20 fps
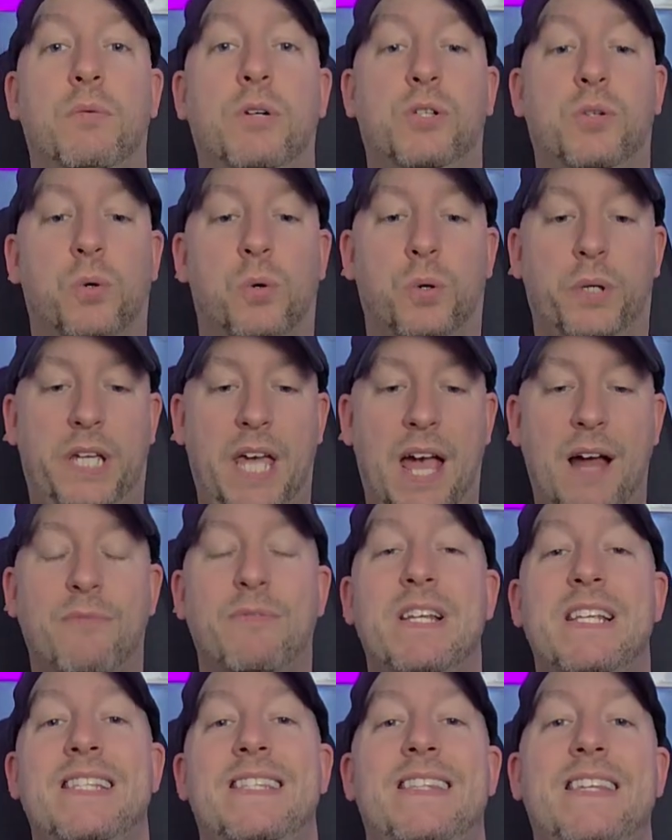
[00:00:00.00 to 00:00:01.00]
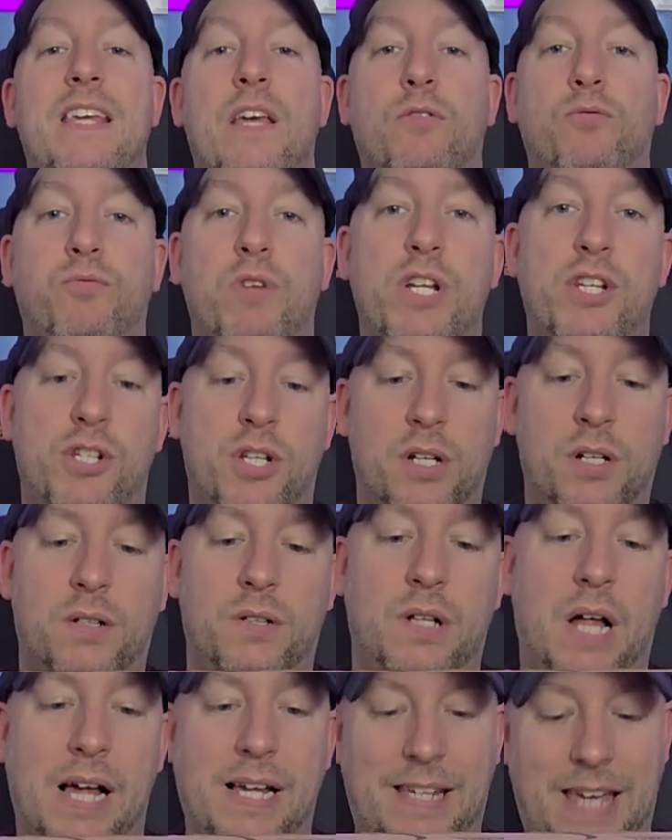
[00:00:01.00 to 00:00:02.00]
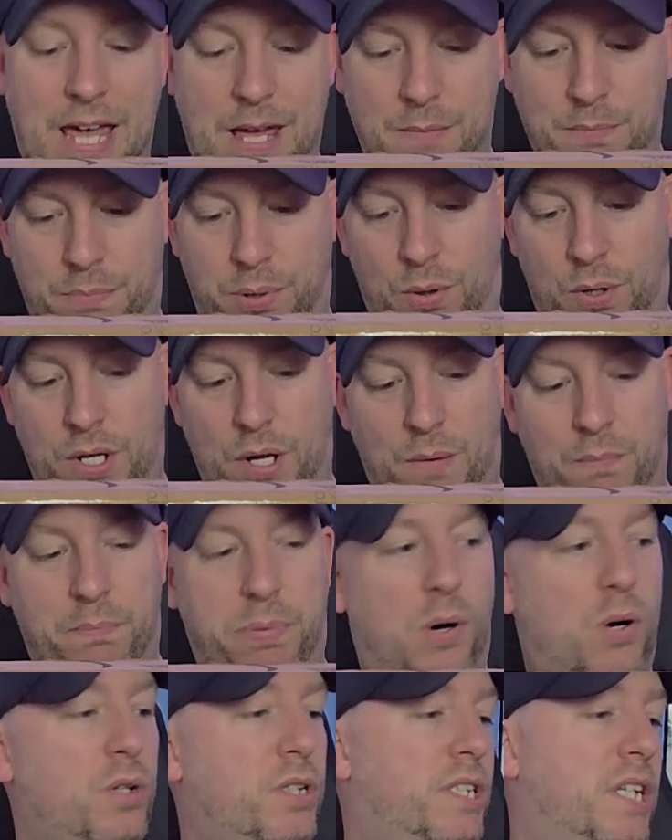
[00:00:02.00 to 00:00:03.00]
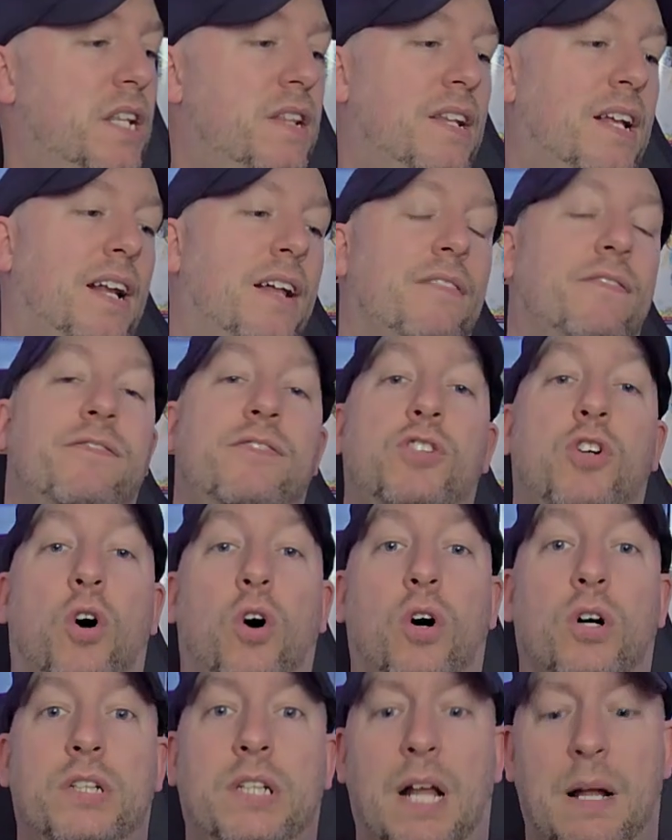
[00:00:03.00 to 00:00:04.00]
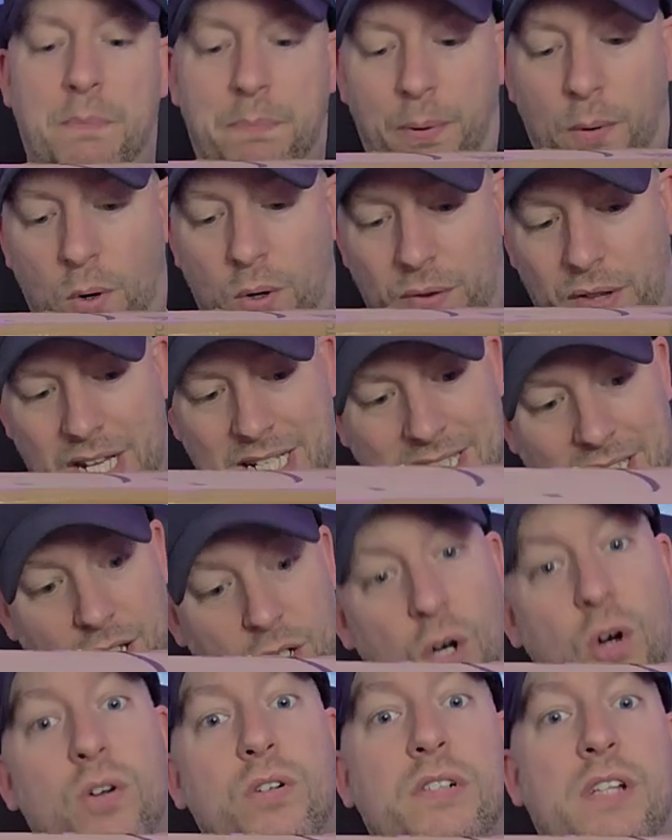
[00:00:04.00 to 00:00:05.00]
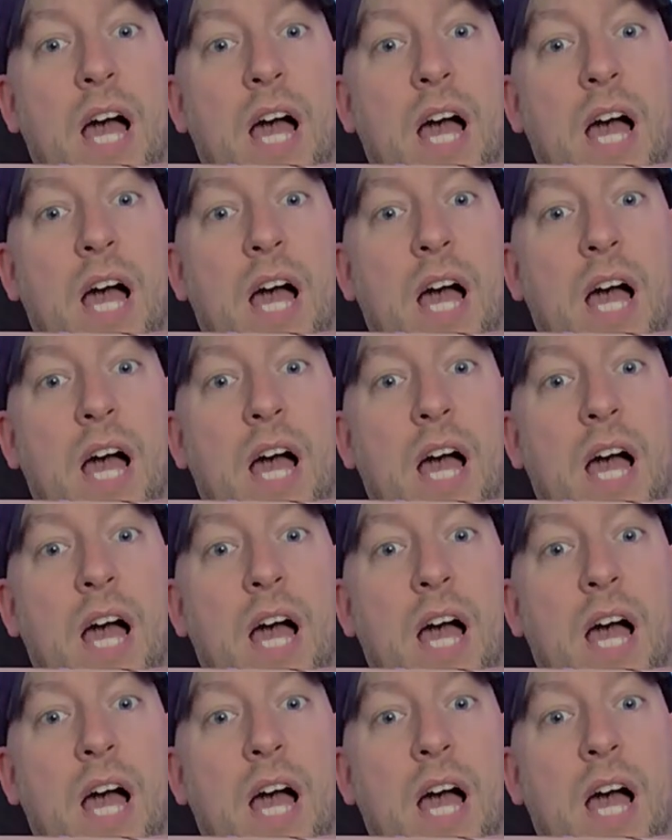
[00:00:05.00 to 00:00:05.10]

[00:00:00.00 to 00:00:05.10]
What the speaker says: we go. Here is the original Game Boy unboxing that I've got. I bought this a long